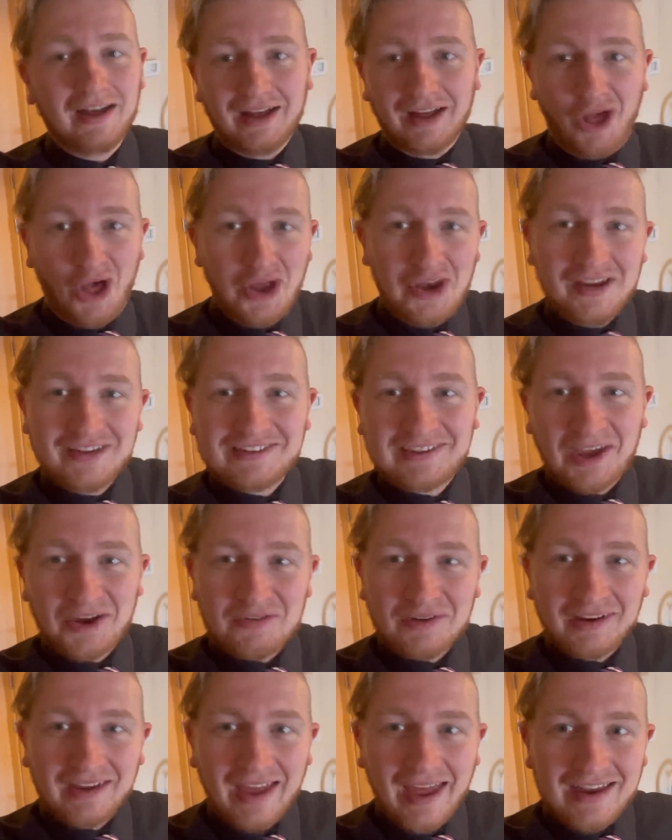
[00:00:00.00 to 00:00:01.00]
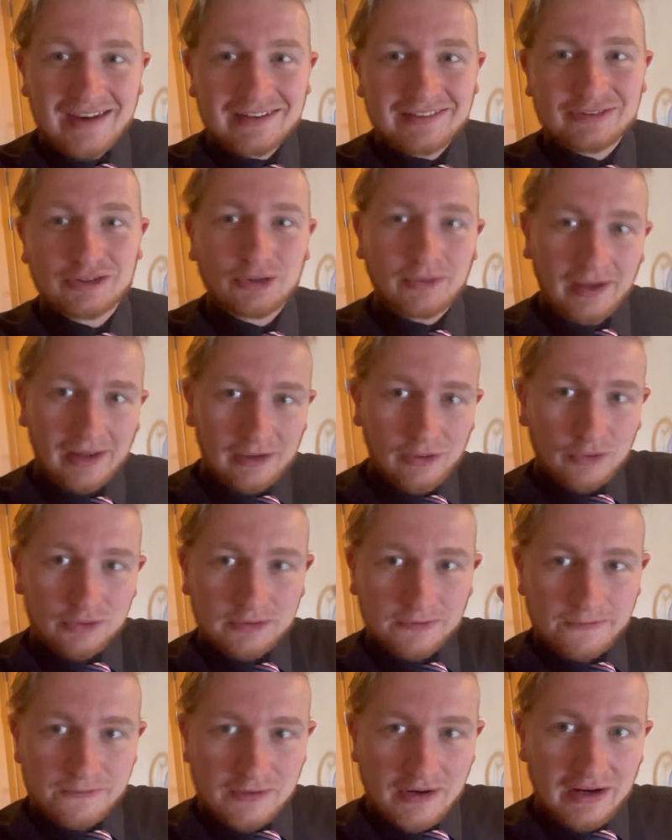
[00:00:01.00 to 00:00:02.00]
And he's here again. So hello
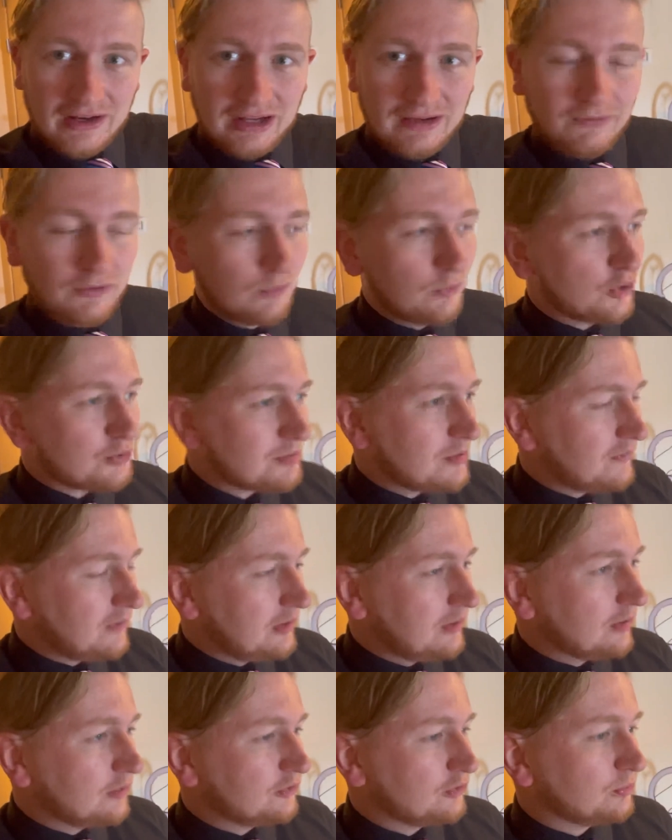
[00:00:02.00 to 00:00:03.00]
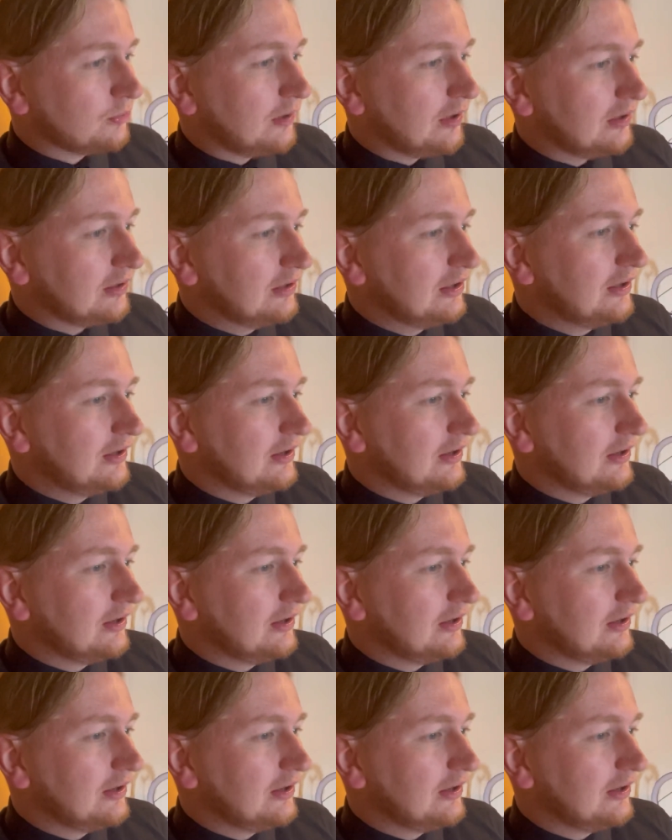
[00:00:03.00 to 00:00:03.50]
to Frank if you watch my videos as well.